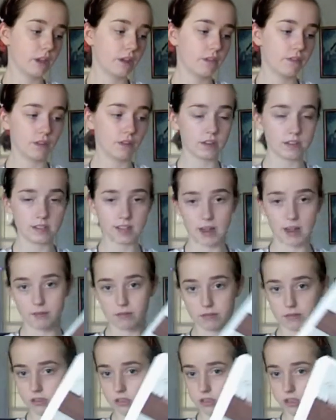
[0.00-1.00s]
first time
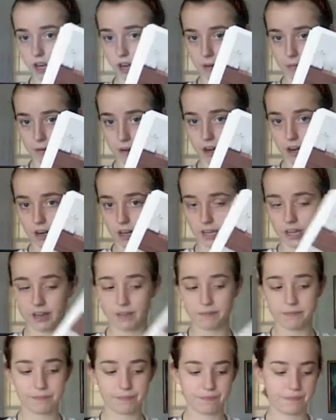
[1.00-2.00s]
stitch on cardi
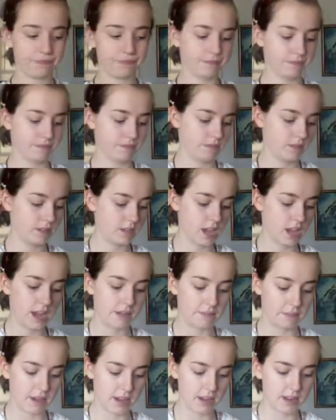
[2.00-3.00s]
I
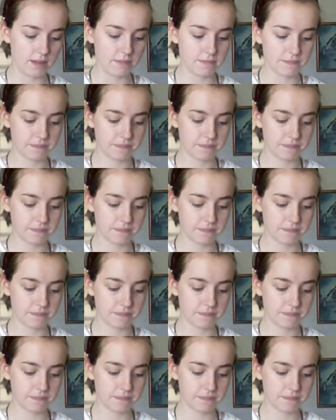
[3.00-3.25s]
made.